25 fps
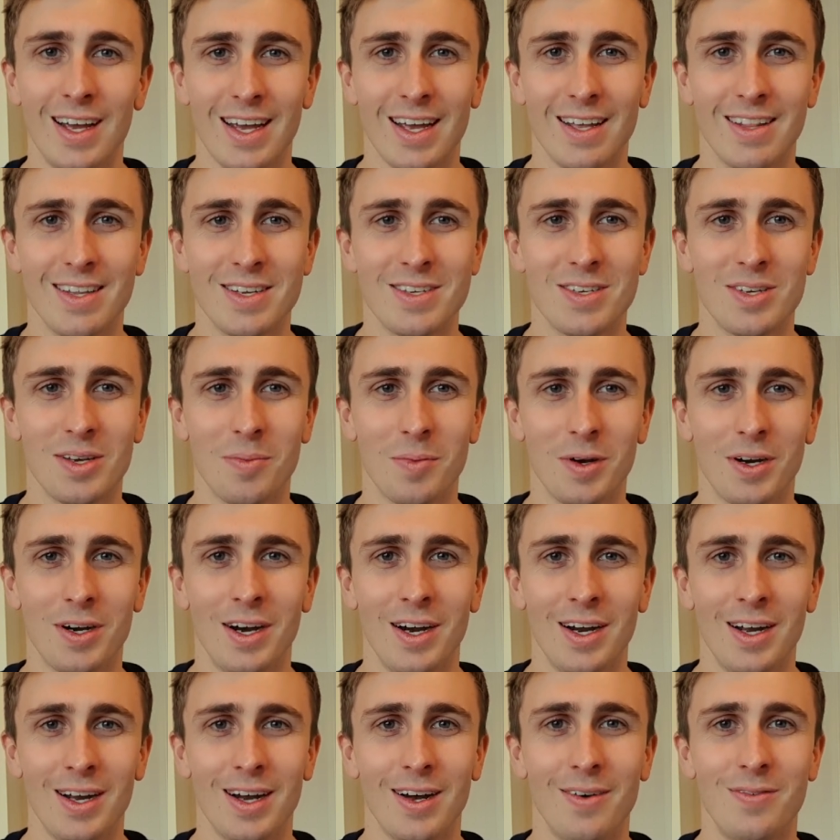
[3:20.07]
in the
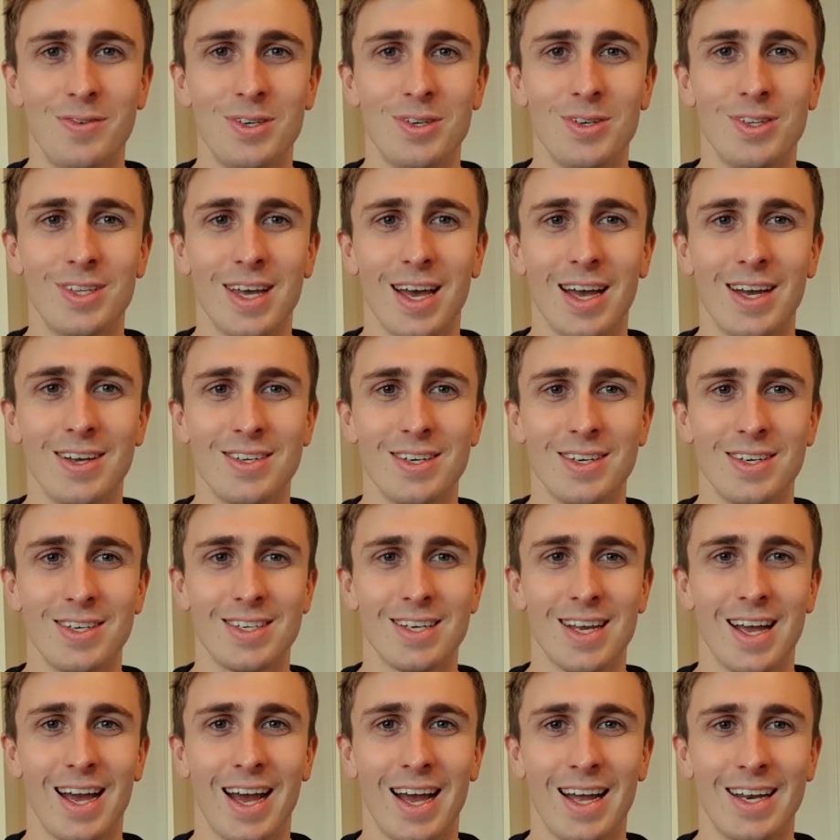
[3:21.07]
summer of
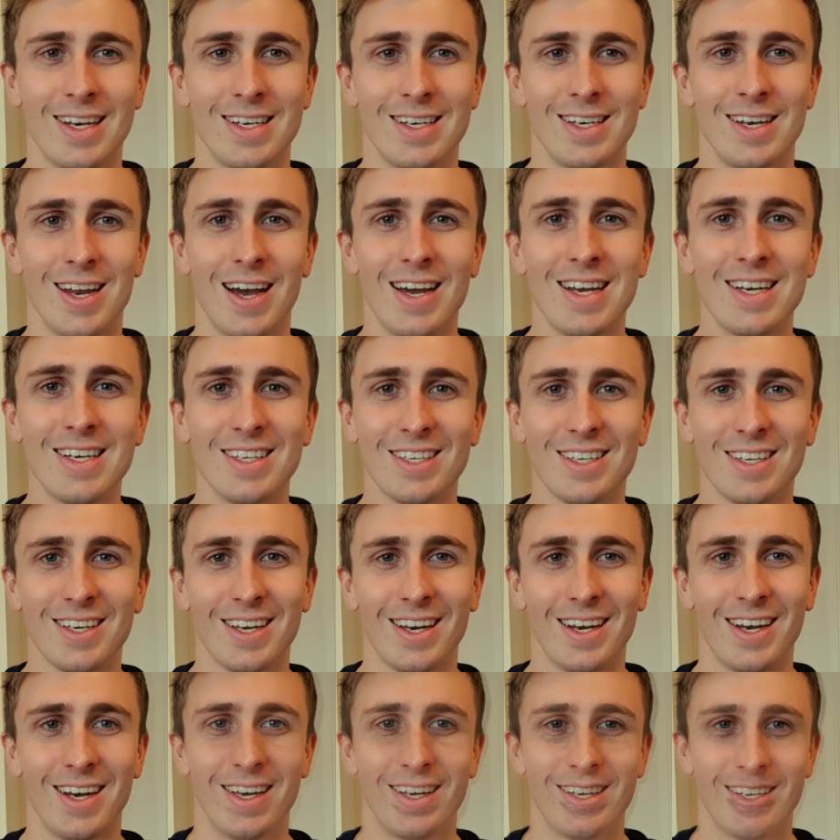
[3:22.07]

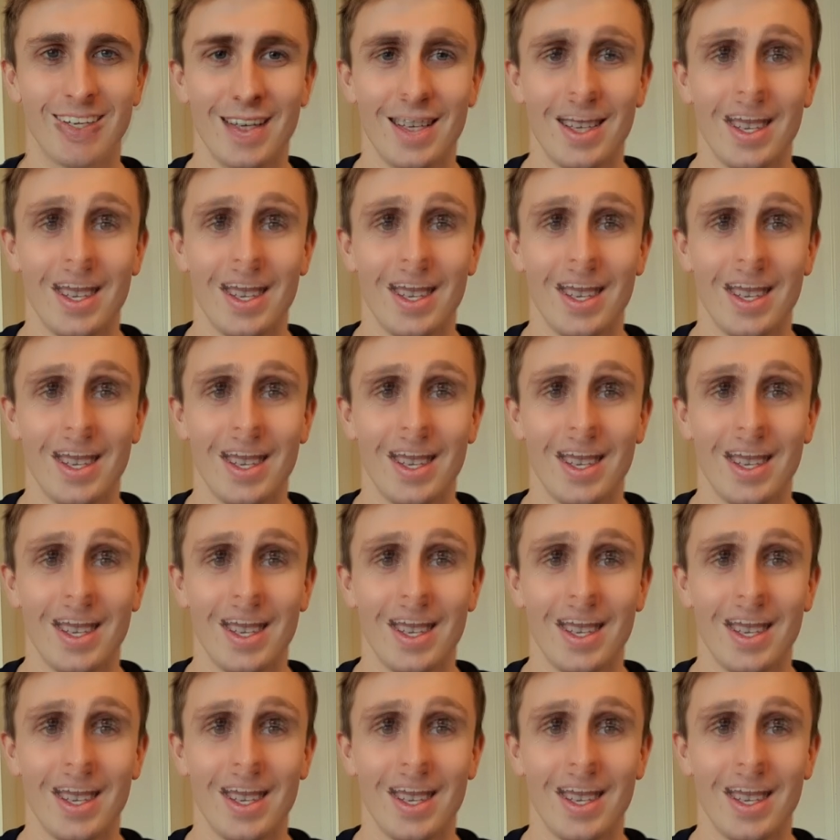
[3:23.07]
2019.